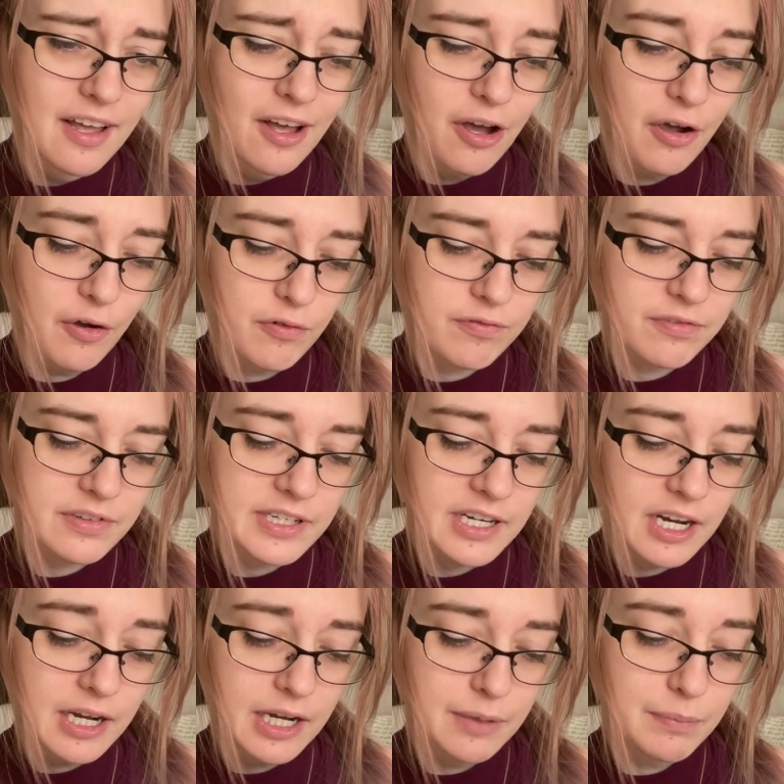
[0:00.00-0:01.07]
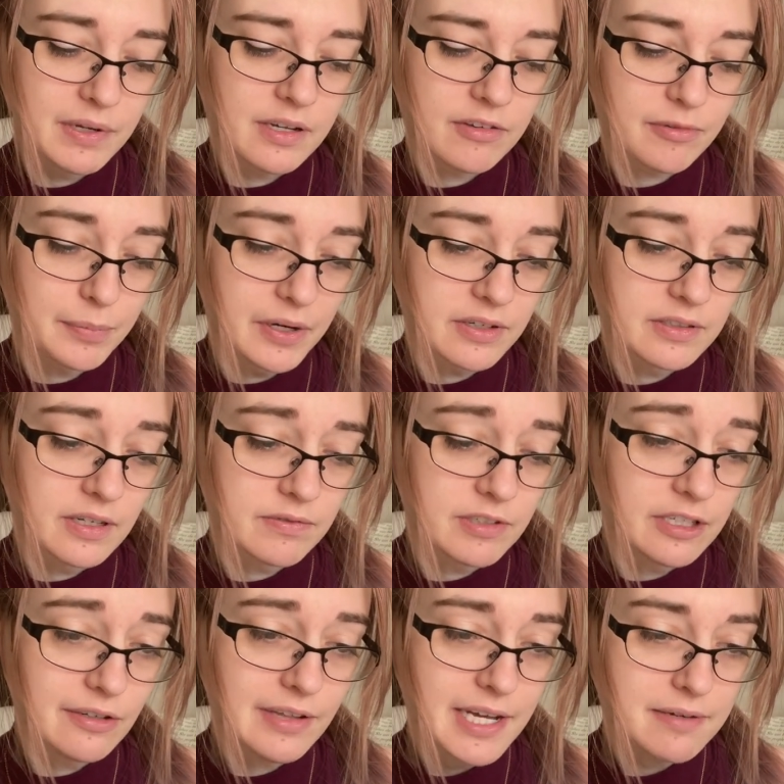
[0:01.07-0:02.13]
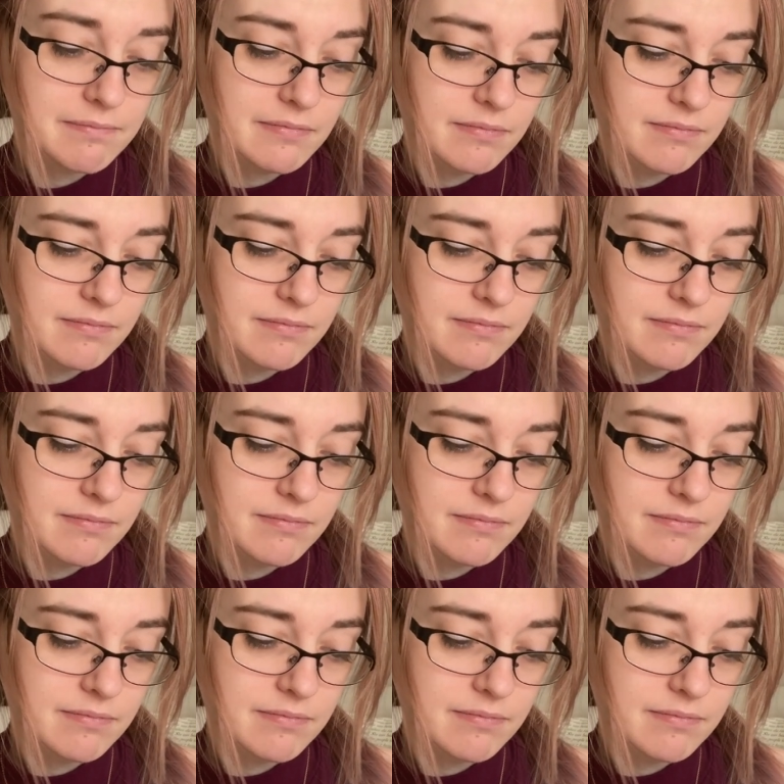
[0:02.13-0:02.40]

Hopefully I'm smart enough to do that.